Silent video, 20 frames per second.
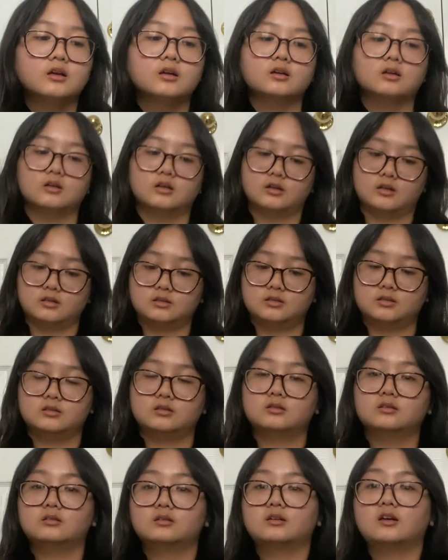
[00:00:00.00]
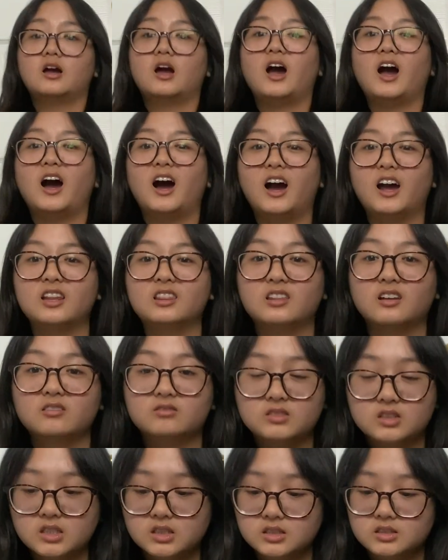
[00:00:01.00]
guys, I love
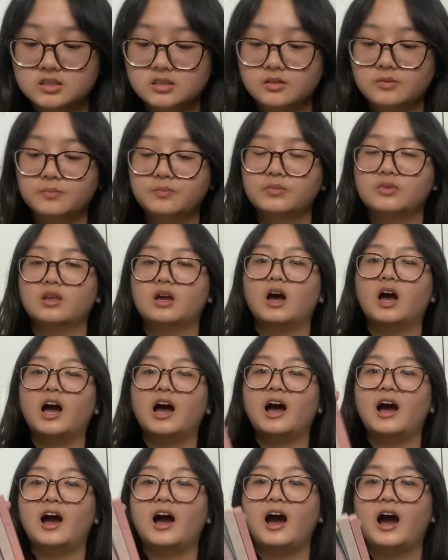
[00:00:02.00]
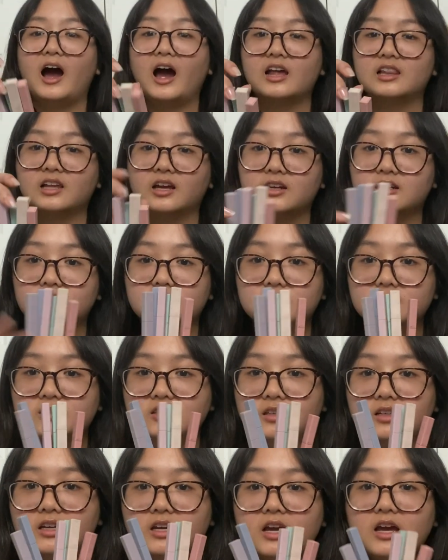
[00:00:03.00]
these highlighters,
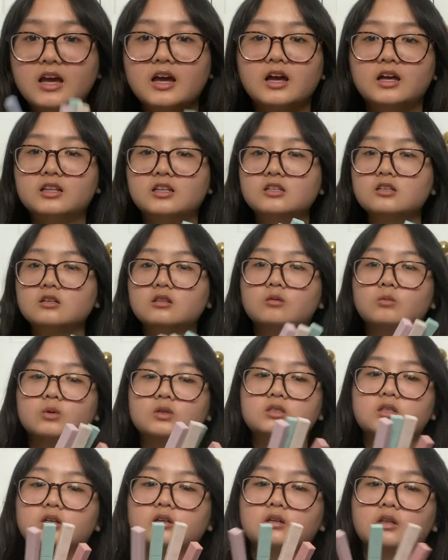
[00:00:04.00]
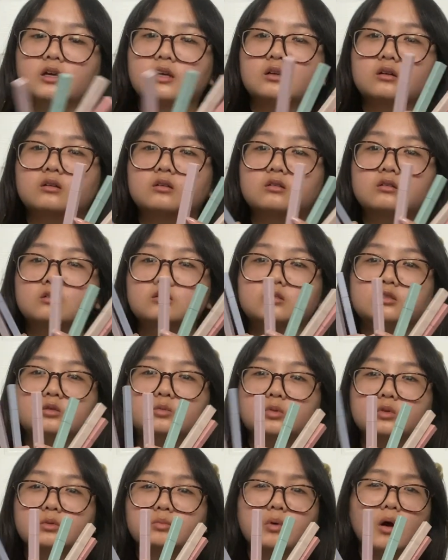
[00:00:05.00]
and these are the ones that are like
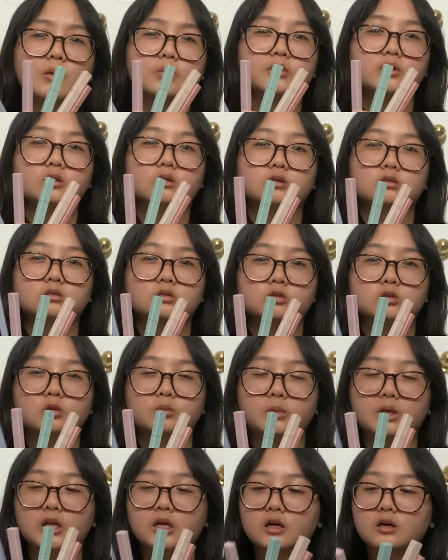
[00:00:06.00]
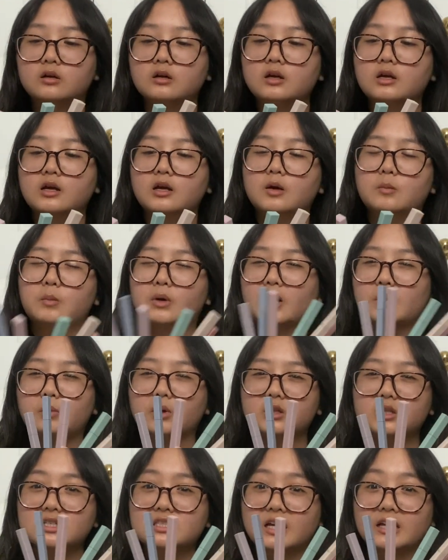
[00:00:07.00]
super popular on social media. But I
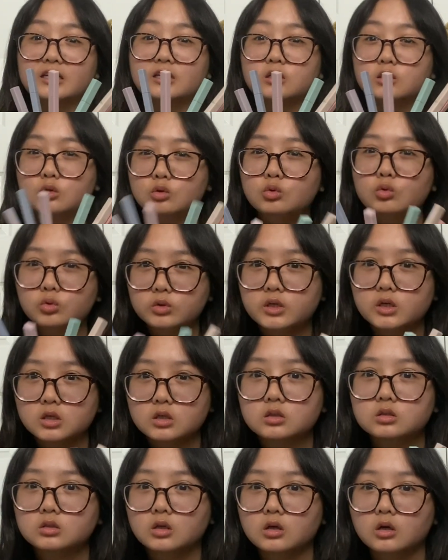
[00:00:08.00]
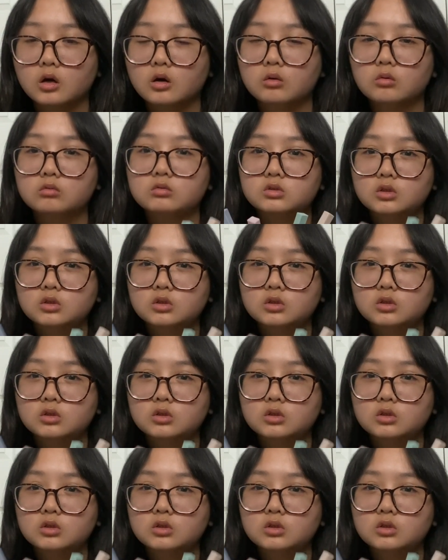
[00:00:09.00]
bought these like 2 years ago,